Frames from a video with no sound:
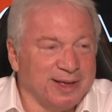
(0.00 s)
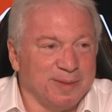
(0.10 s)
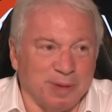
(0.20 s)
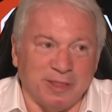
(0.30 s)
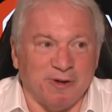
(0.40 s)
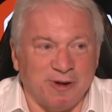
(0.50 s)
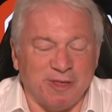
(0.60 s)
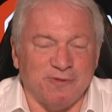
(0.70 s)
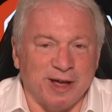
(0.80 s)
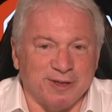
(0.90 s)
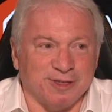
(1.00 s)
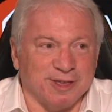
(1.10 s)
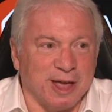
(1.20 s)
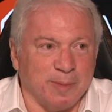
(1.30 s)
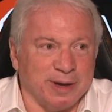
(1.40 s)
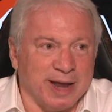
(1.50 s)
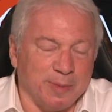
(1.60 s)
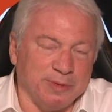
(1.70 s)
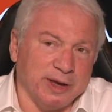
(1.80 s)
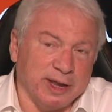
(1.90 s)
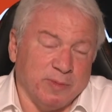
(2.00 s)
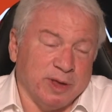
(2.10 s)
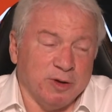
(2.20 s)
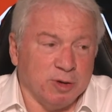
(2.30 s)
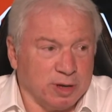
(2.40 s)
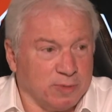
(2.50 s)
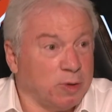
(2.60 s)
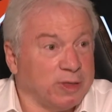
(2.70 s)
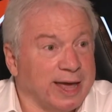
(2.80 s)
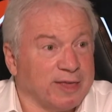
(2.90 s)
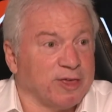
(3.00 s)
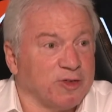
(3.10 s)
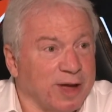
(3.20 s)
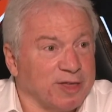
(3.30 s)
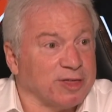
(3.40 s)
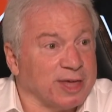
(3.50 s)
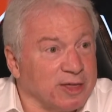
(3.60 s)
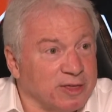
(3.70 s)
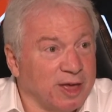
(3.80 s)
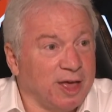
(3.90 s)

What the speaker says: But there are other factors that come in now, particularly when you look at what the exit strategy is